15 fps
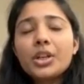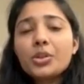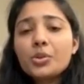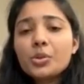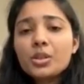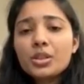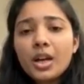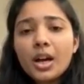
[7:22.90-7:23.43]
you
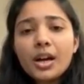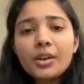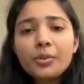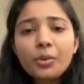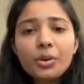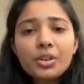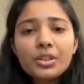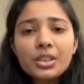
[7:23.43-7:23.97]
start
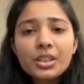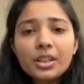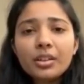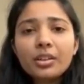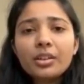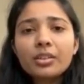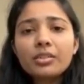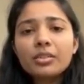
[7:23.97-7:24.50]

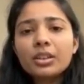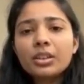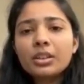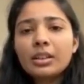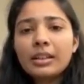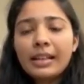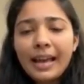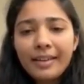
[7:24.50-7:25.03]
watching
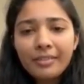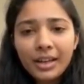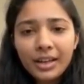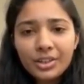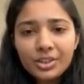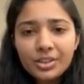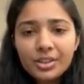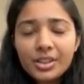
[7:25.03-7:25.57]
live
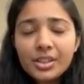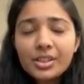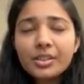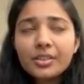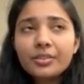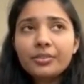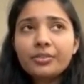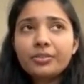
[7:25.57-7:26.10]
lectures,
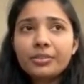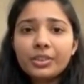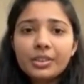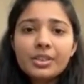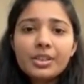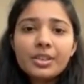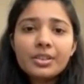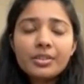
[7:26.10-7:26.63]

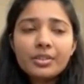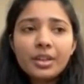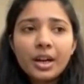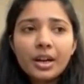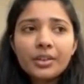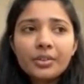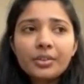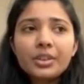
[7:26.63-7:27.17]
first
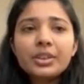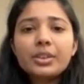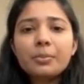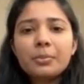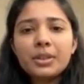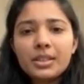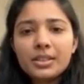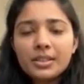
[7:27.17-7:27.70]
start with the
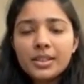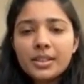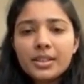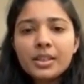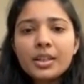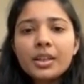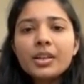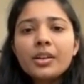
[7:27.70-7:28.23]
basics,
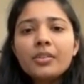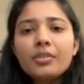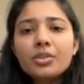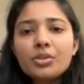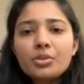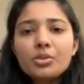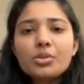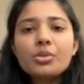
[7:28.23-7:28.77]

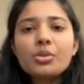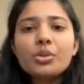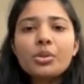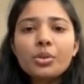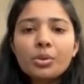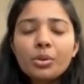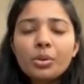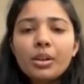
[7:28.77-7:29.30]
which you should know.